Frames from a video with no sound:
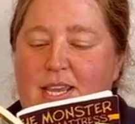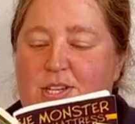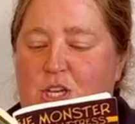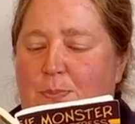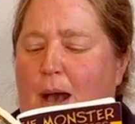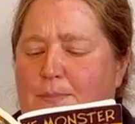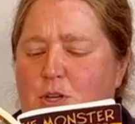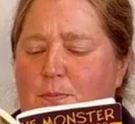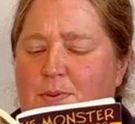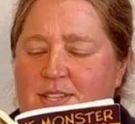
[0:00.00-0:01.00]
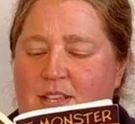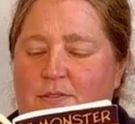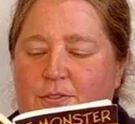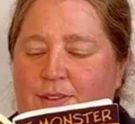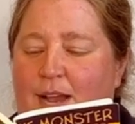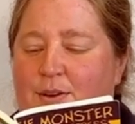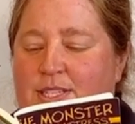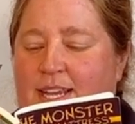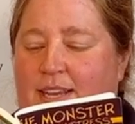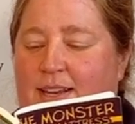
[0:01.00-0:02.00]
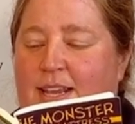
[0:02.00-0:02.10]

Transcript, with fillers: She popped open the silver flour tin.